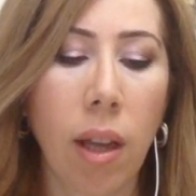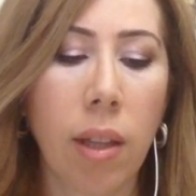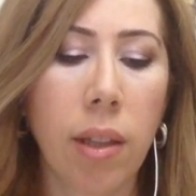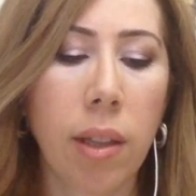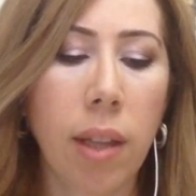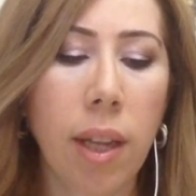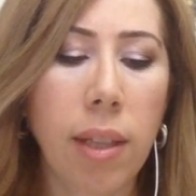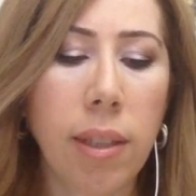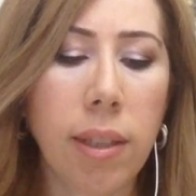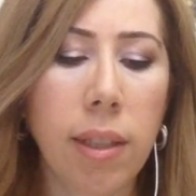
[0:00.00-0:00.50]

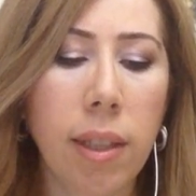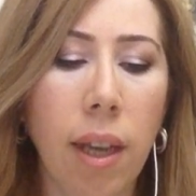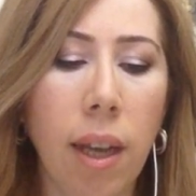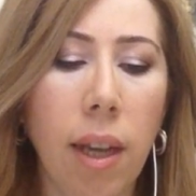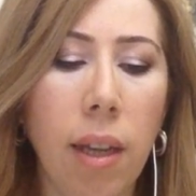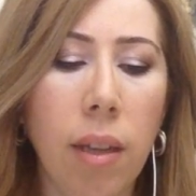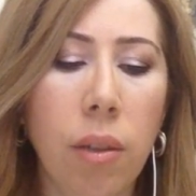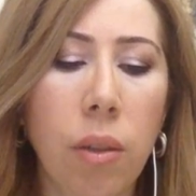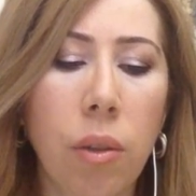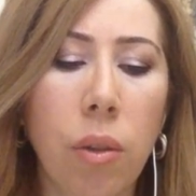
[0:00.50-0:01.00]
Nancy
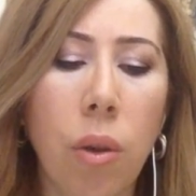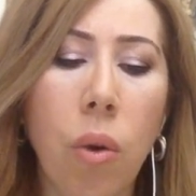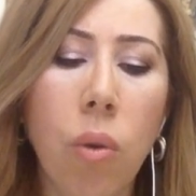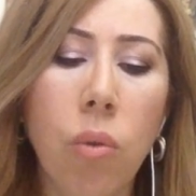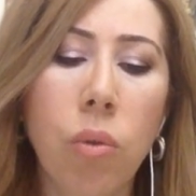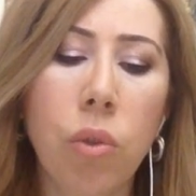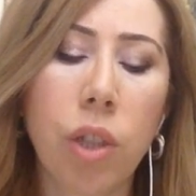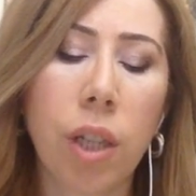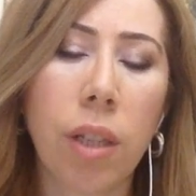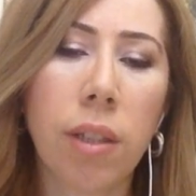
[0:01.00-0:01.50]
had
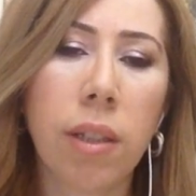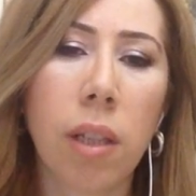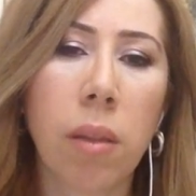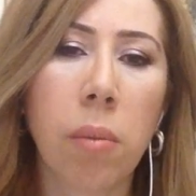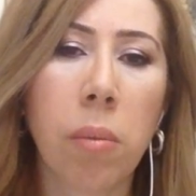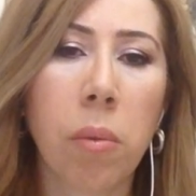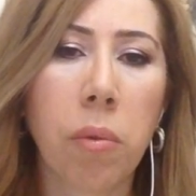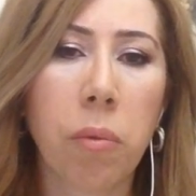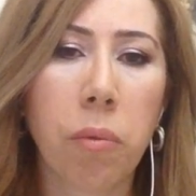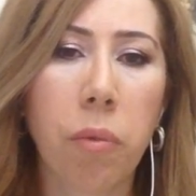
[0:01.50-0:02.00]
no
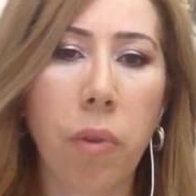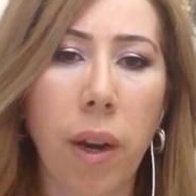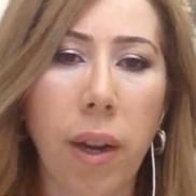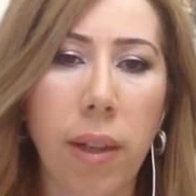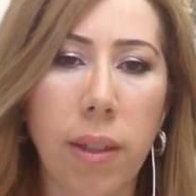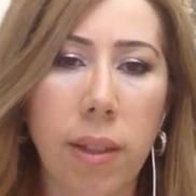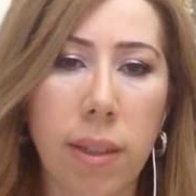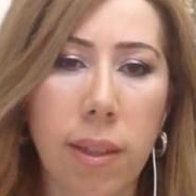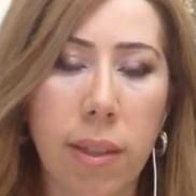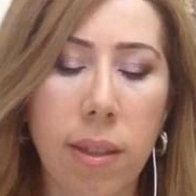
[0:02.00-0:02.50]
gentleman
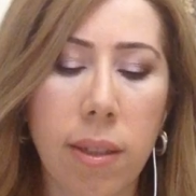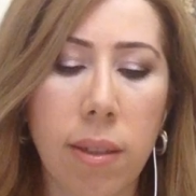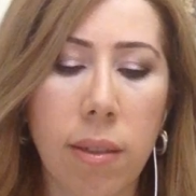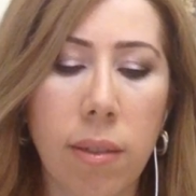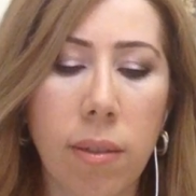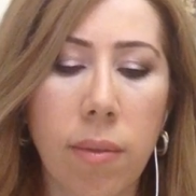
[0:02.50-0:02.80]
friends.